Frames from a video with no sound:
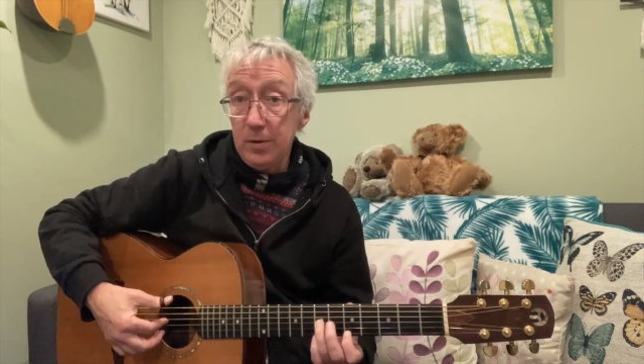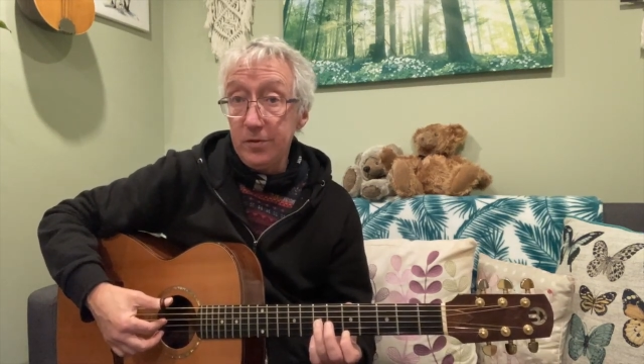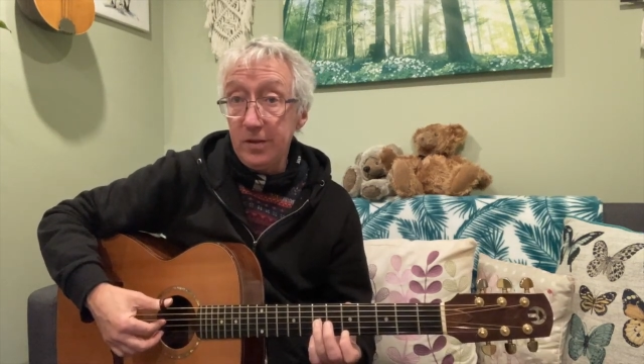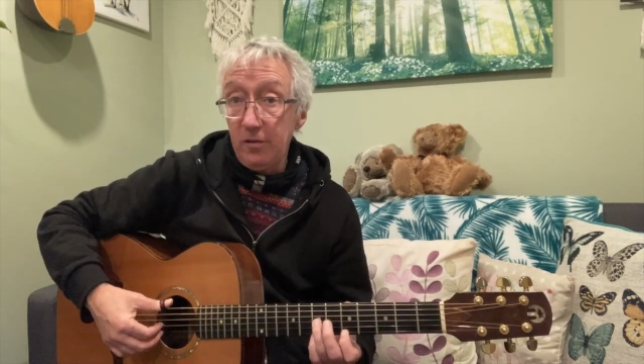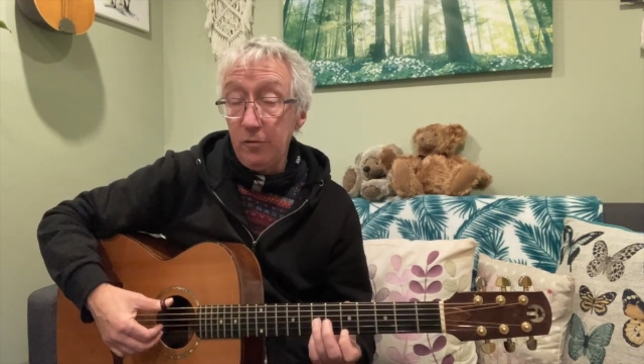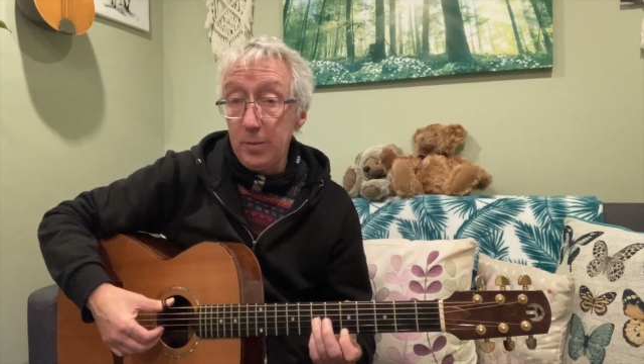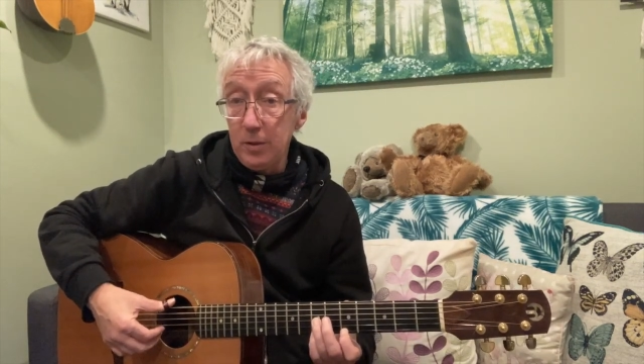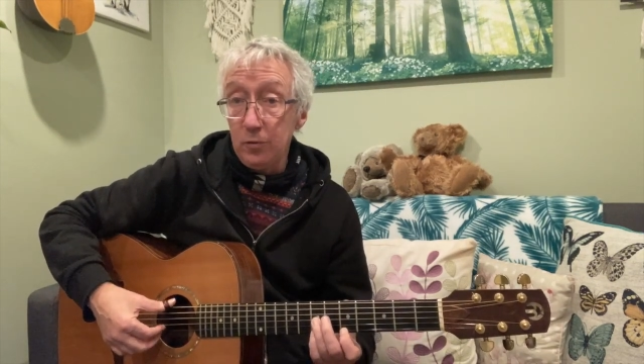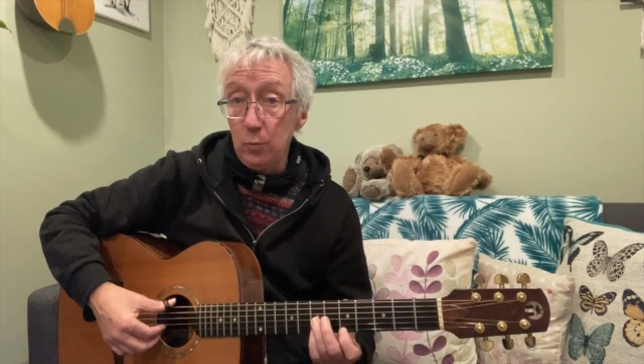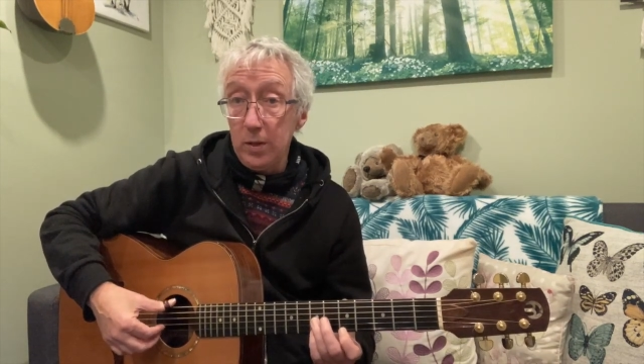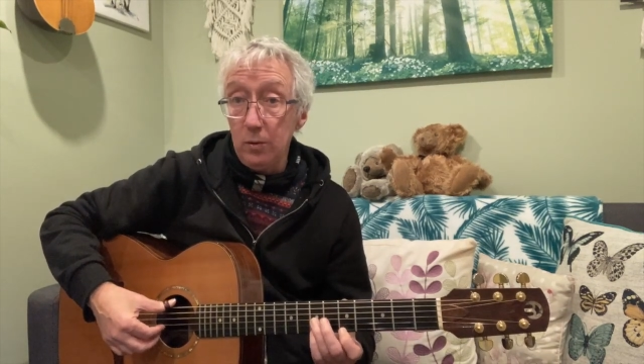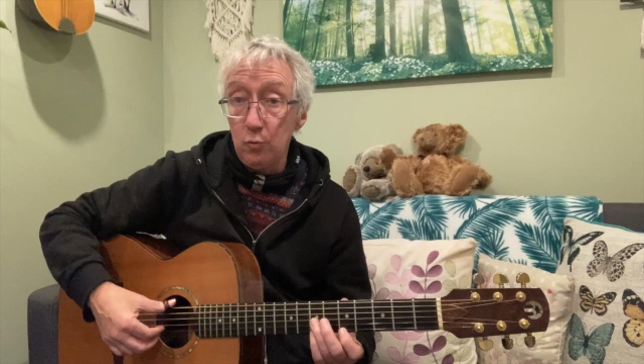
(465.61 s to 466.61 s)
myself
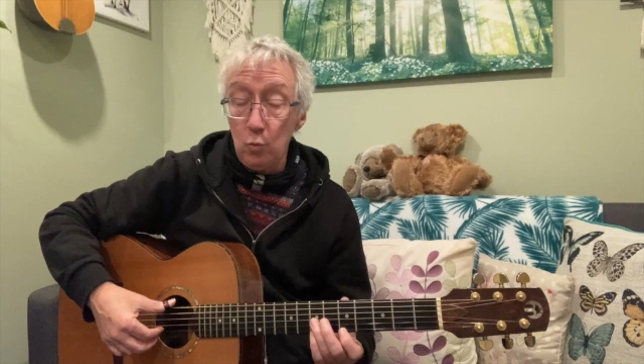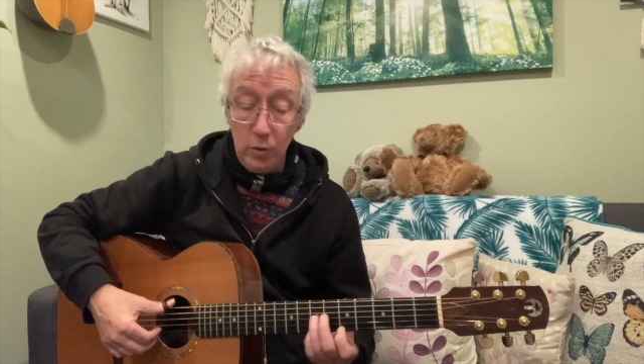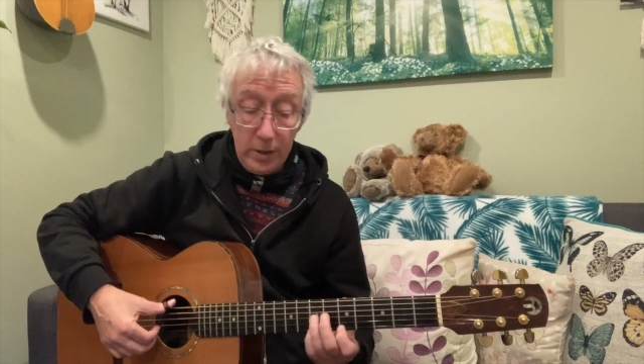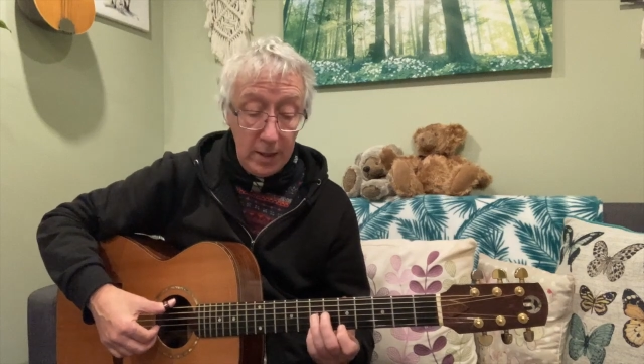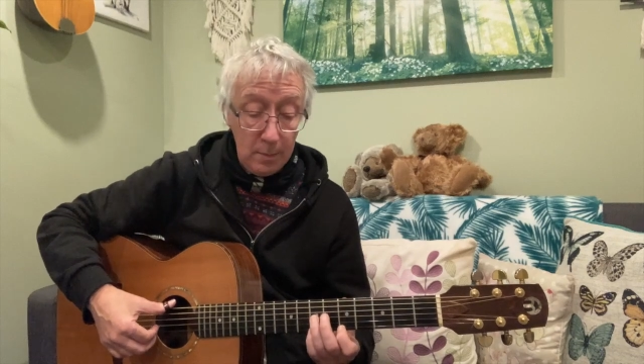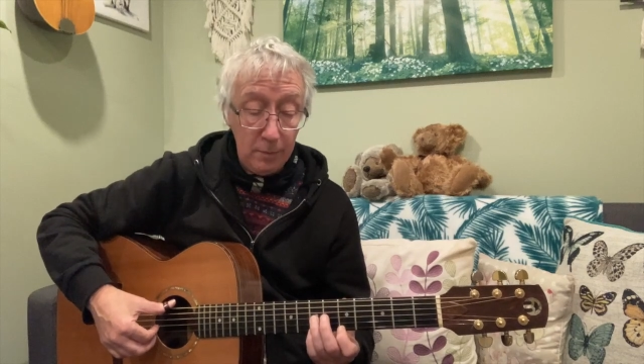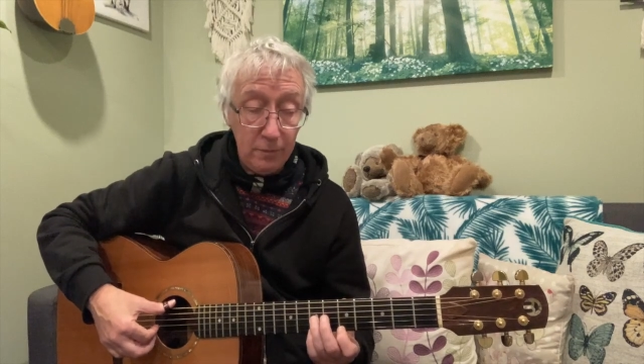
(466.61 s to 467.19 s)
because when I was working out my